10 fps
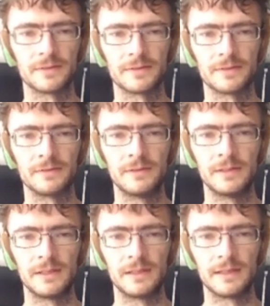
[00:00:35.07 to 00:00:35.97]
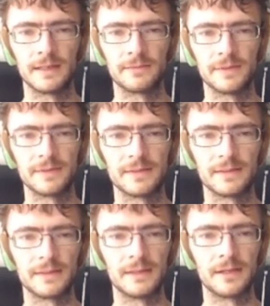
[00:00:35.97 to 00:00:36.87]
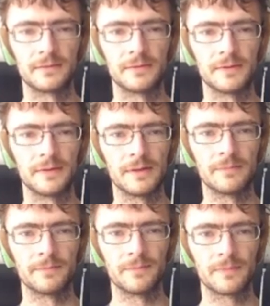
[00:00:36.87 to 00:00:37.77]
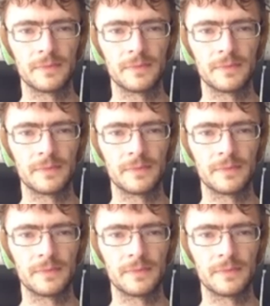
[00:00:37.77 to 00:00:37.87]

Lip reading: so I wanted to get rid of them.